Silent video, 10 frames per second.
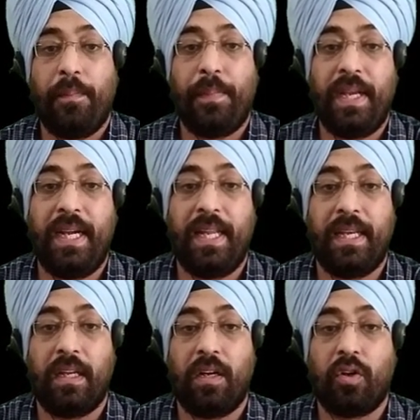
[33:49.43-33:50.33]

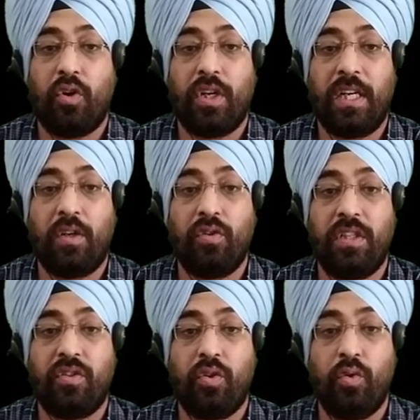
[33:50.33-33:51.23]
Pyridine, according to
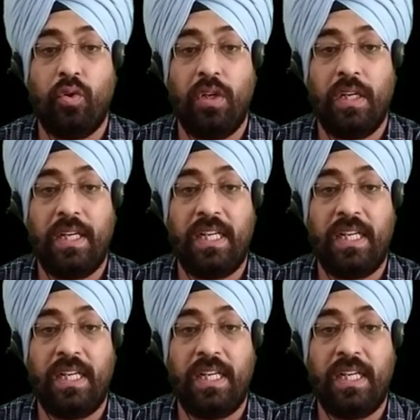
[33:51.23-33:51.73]
this rule,